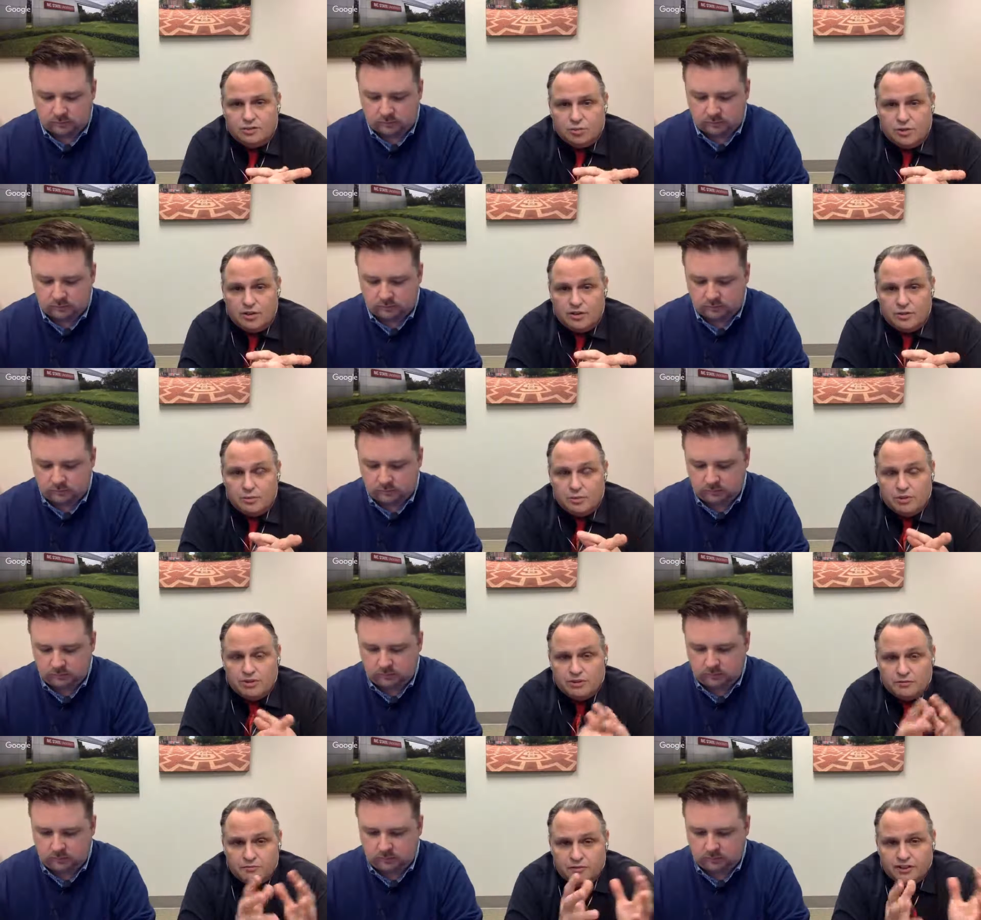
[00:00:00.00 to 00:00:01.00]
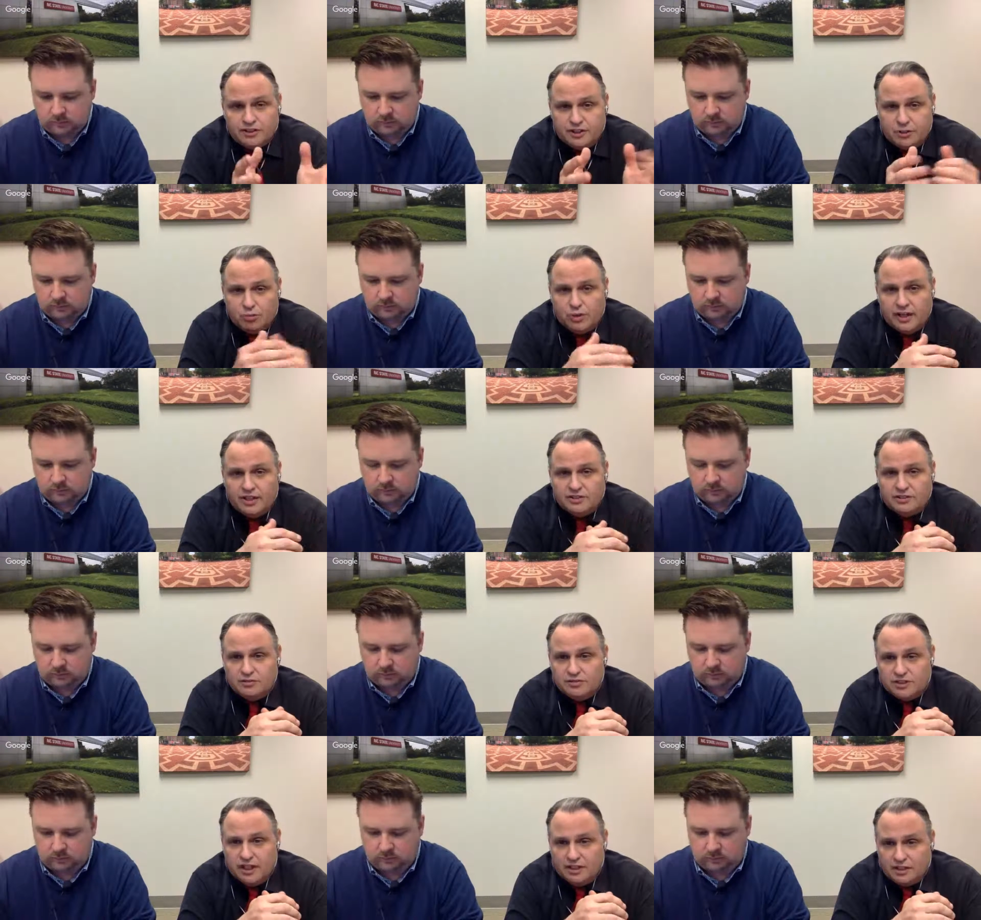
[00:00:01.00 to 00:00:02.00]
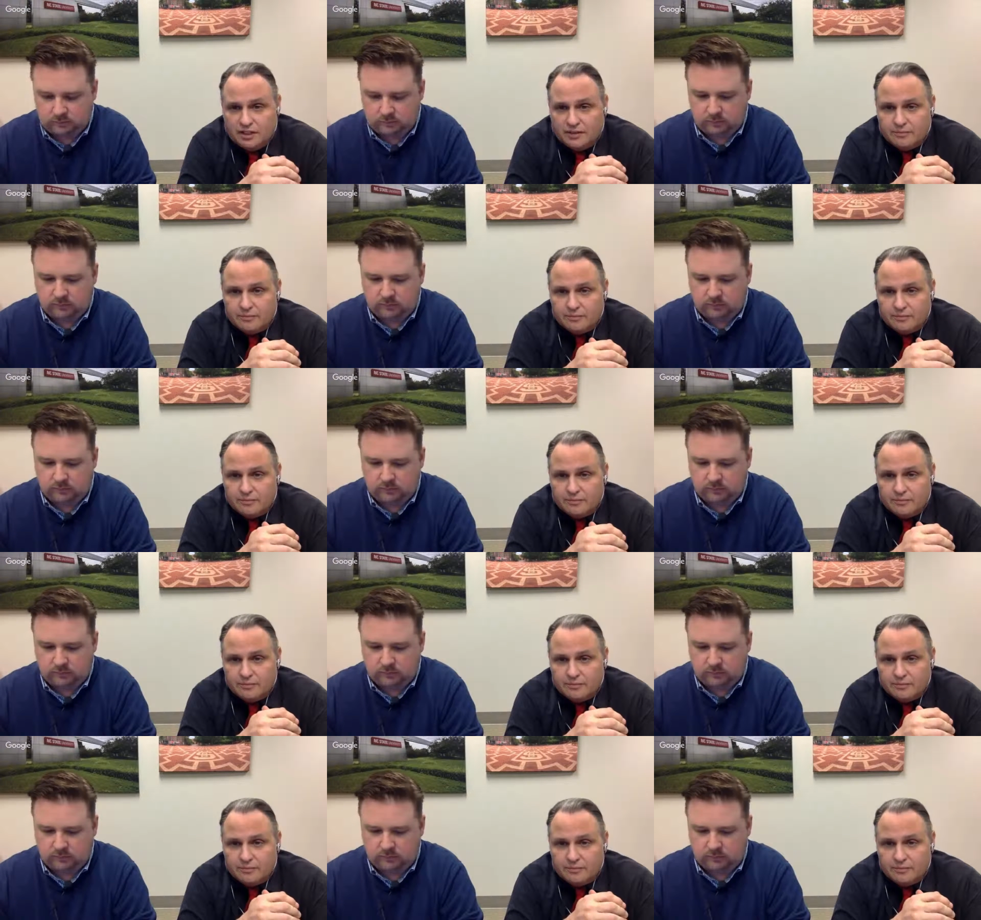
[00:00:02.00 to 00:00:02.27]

Speaker 1: one of the most efficient ways of selling.